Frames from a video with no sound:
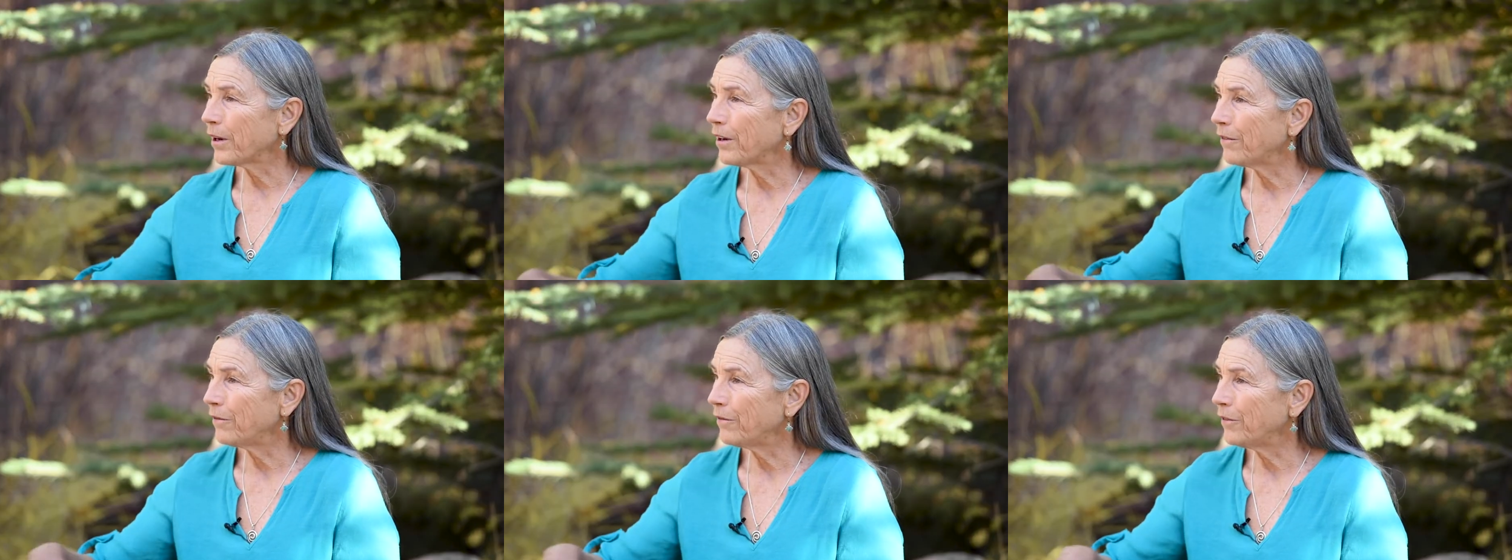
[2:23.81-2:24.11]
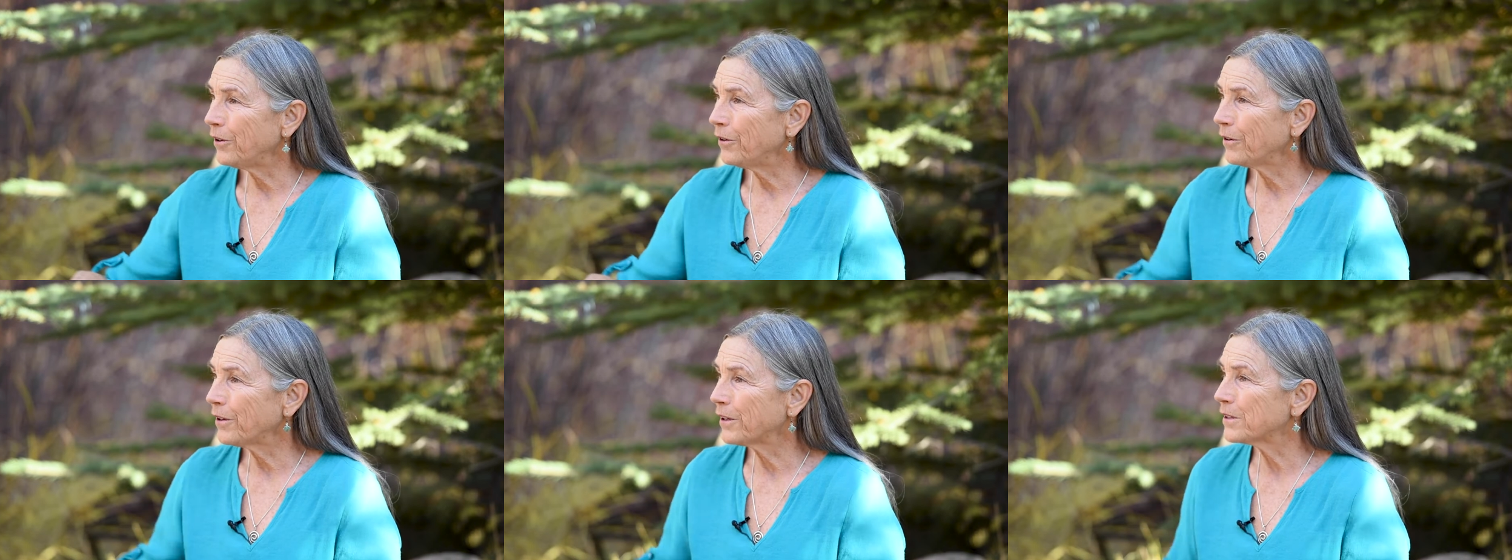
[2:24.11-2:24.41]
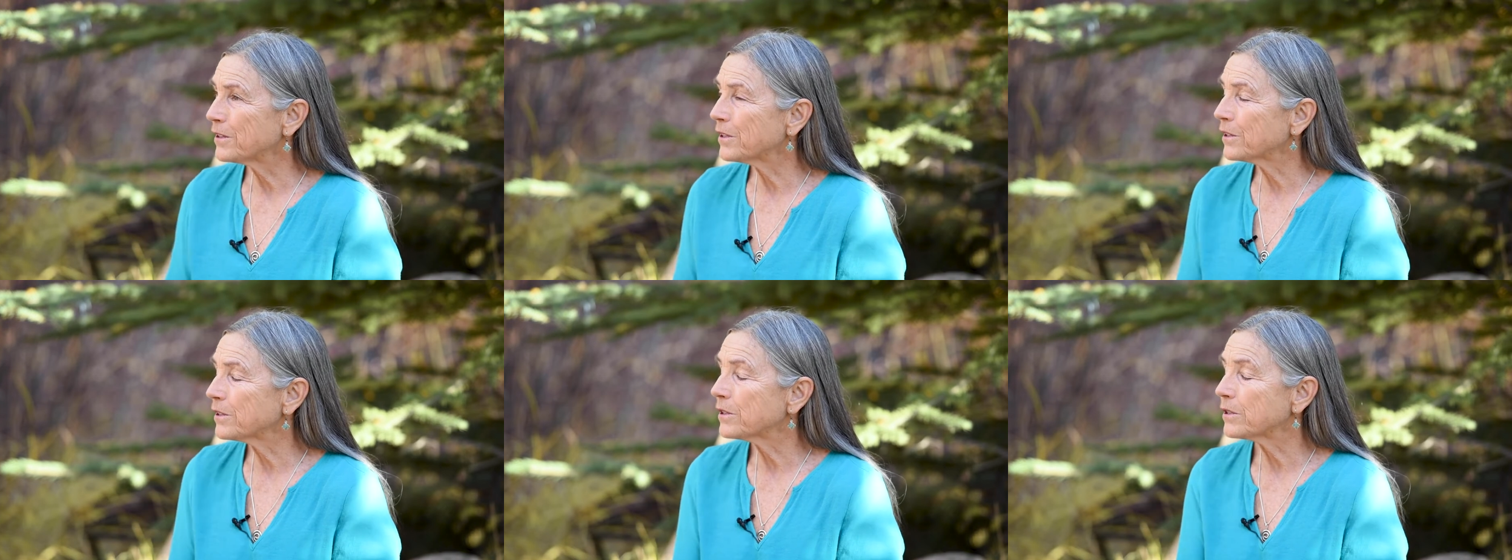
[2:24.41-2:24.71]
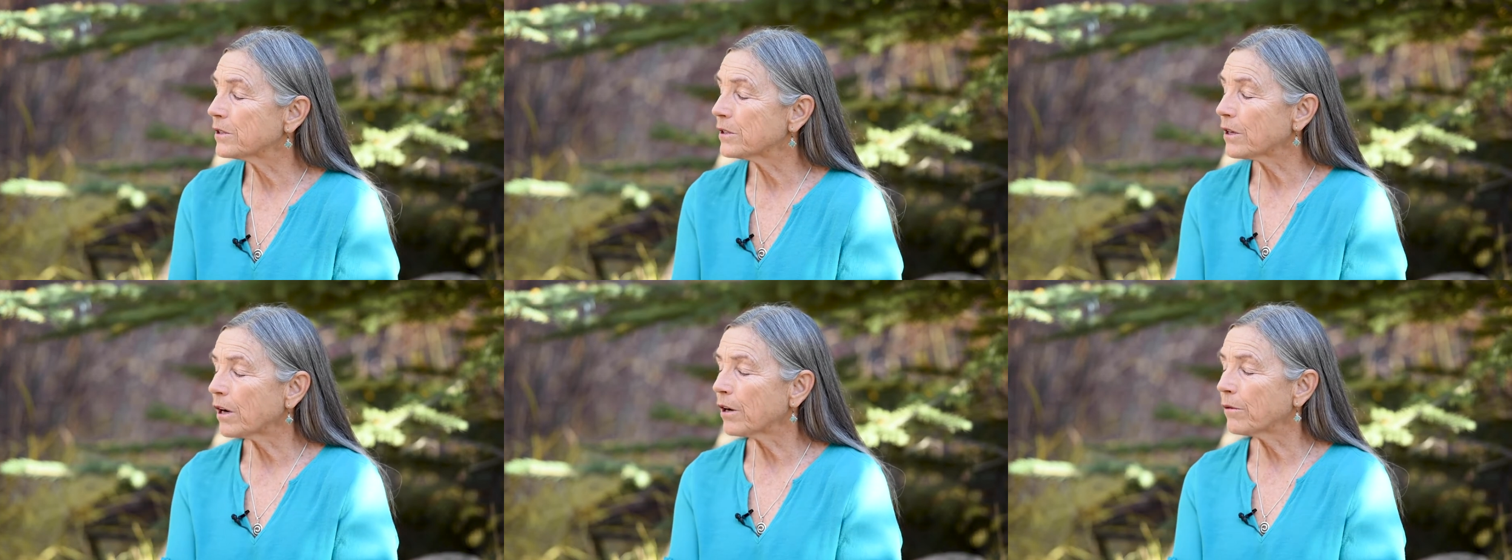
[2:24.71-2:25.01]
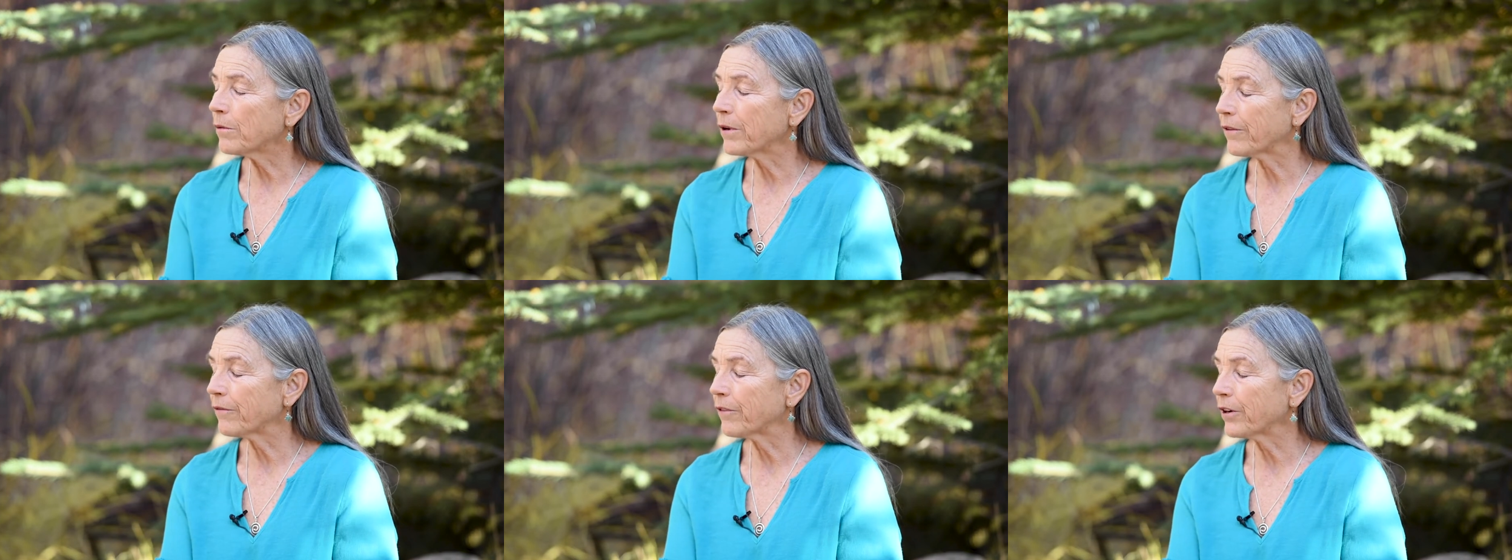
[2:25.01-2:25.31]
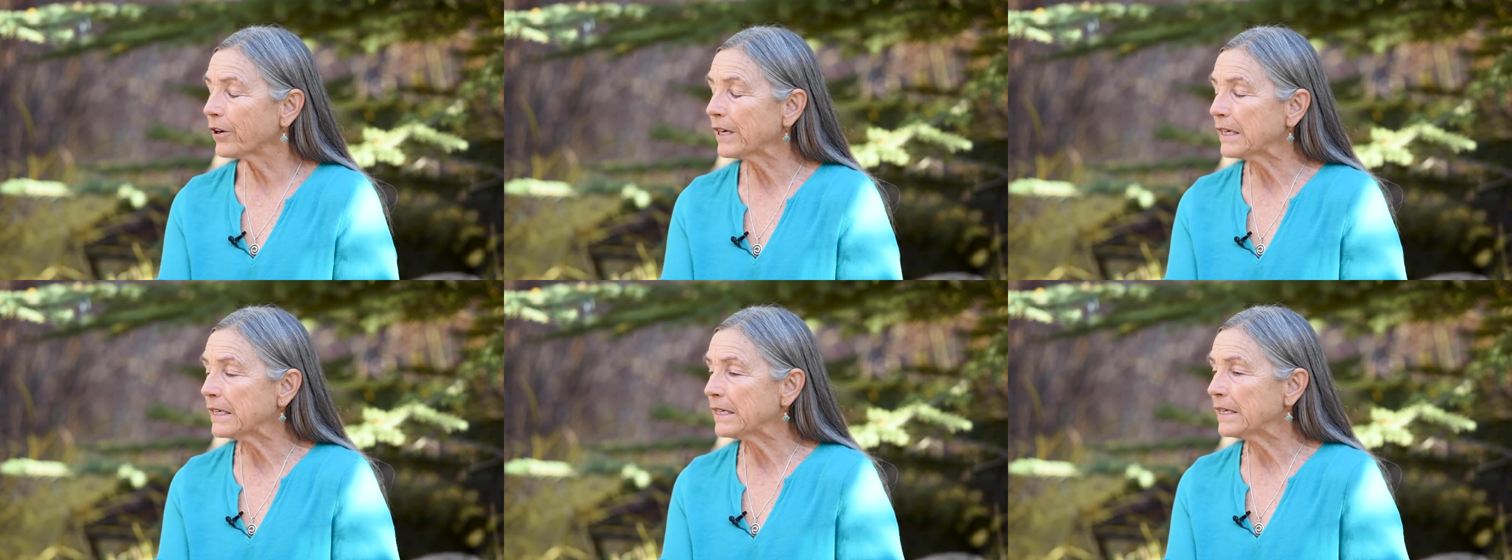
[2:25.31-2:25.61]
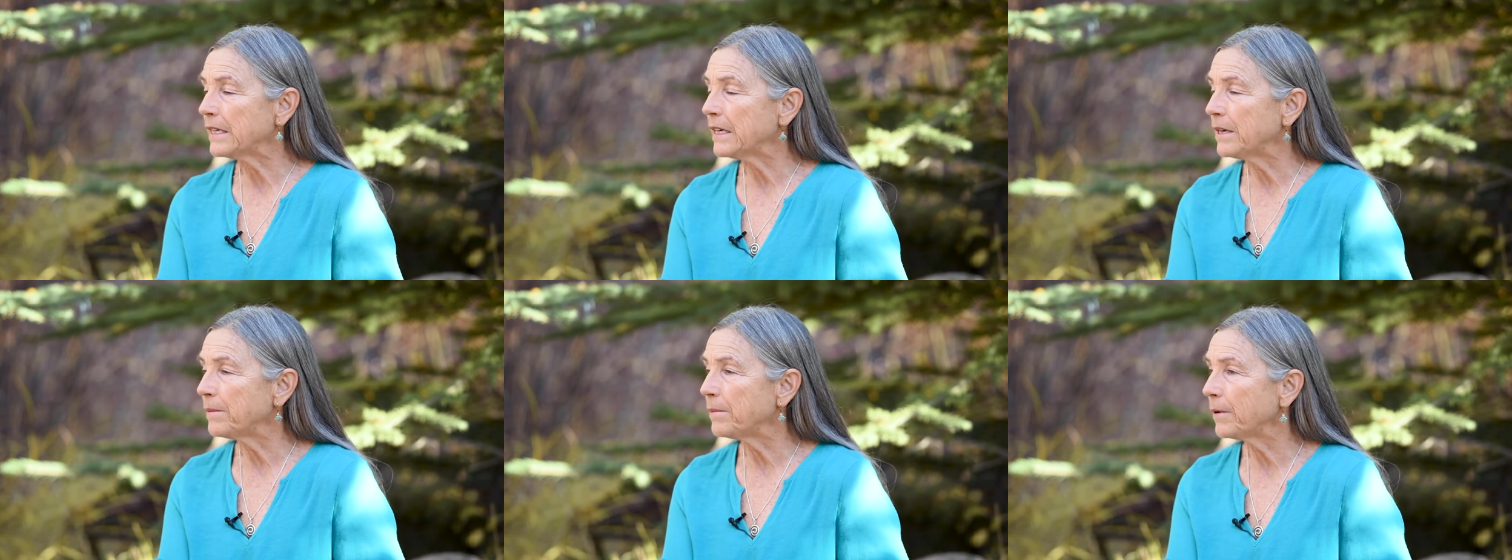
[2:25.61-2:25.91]
if you can just start with a very
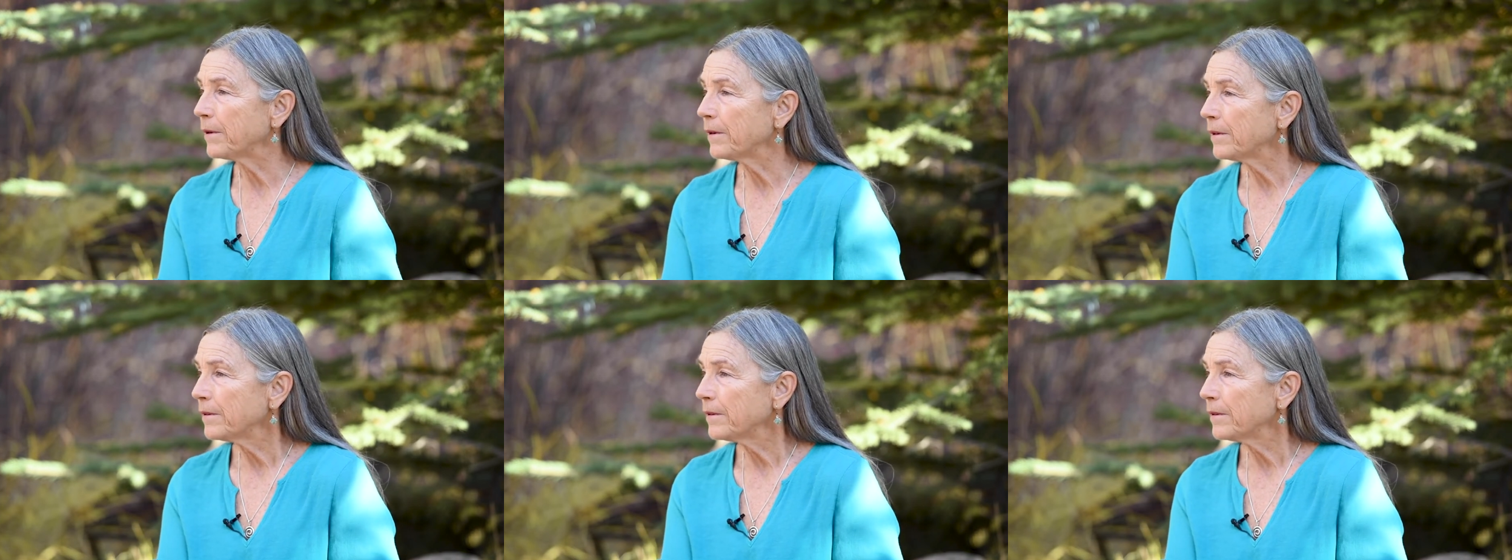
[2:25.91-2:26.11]
deep